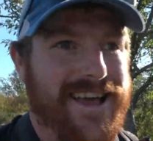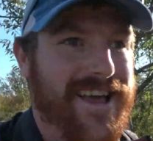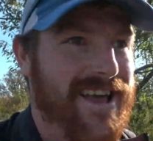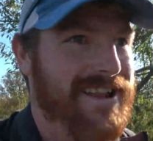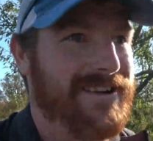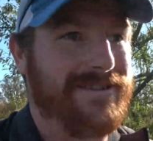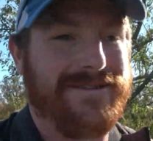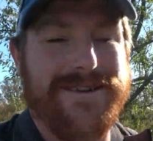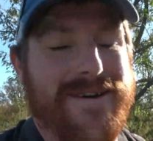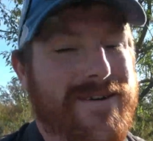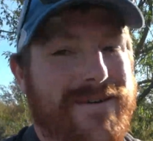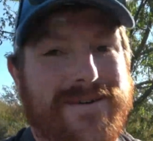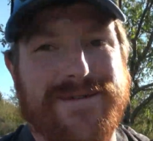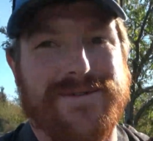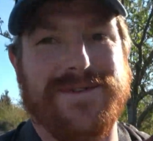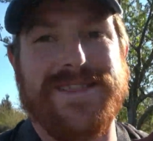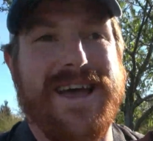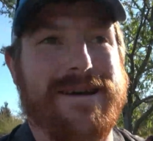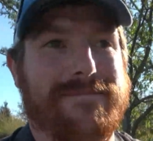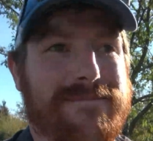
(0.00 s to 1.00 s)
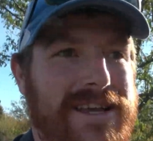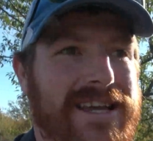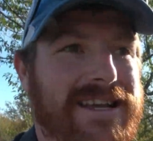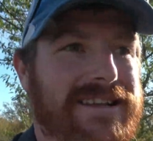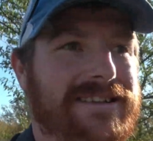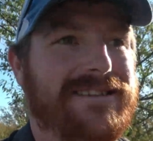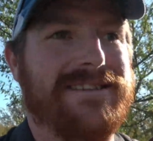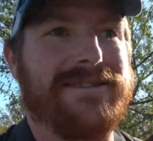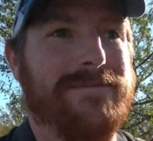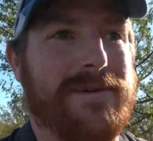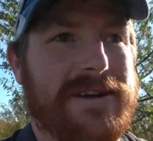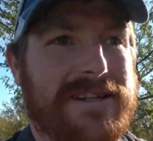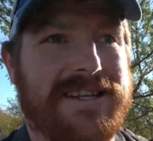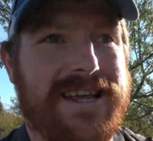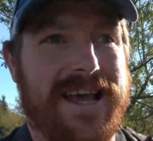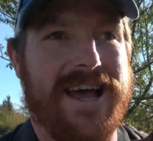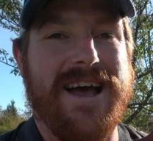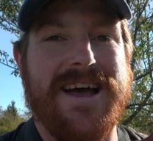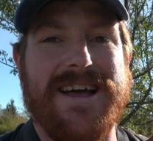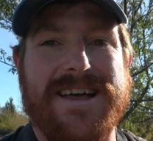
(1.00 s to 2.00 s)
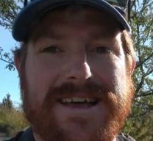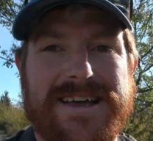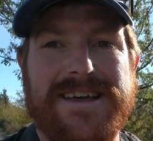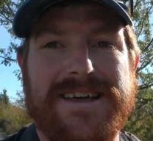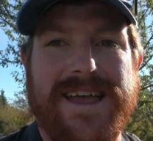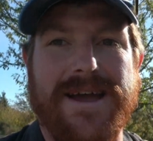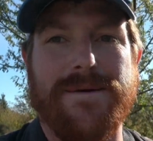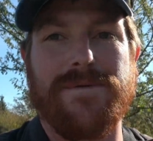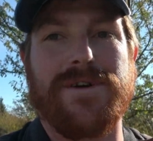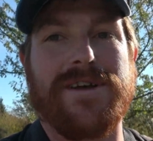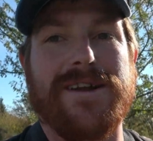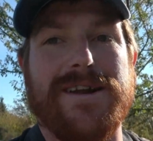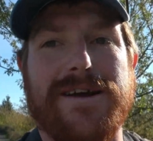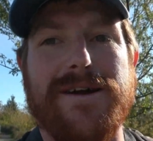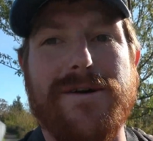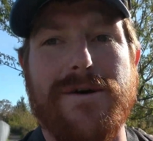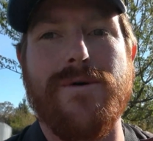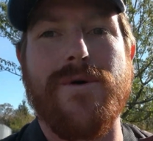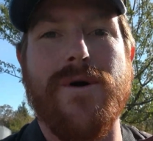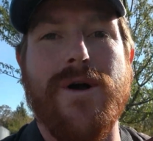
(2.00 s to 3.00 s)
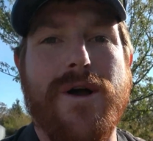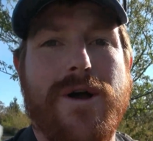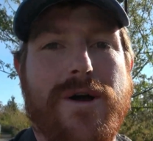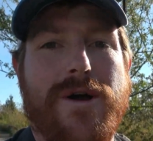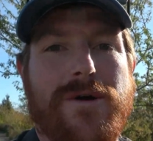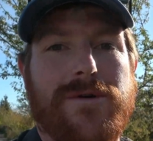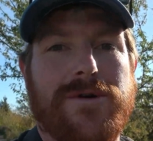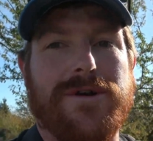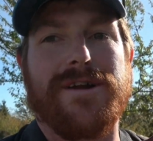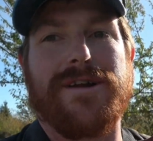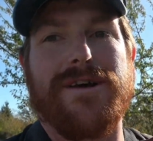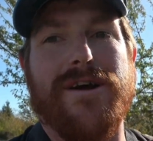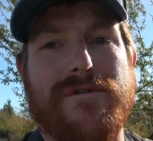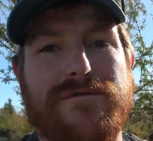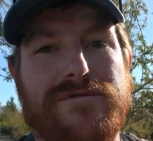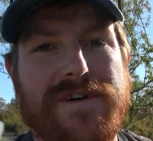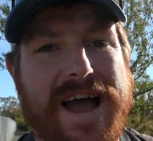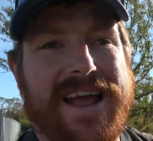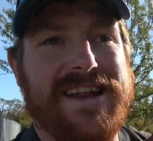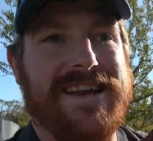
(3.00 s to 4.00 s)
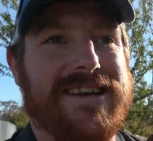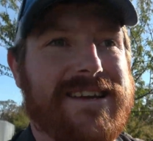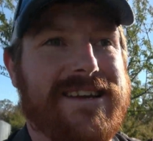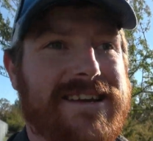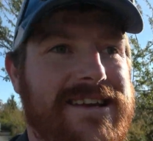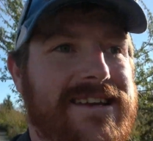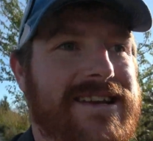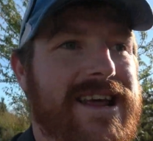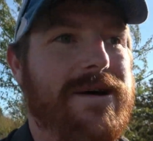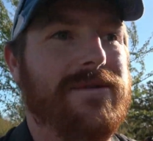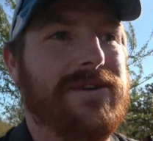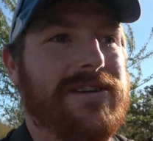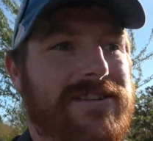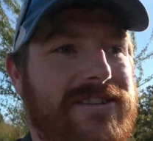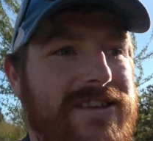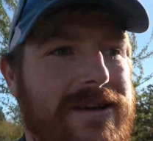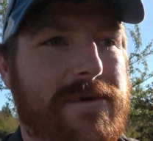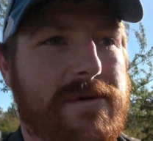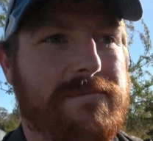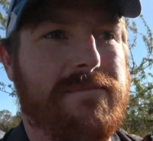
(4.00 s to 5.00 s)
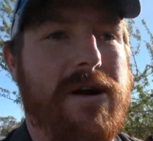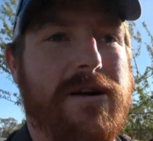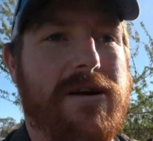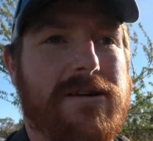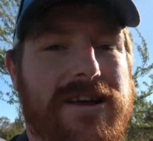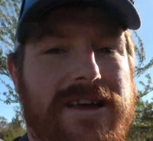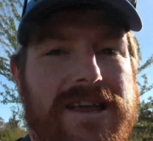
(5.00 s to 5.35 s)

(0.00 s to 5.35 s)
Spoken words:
I don't know what that means, but yeah, we're gonna go finding down in Summit Park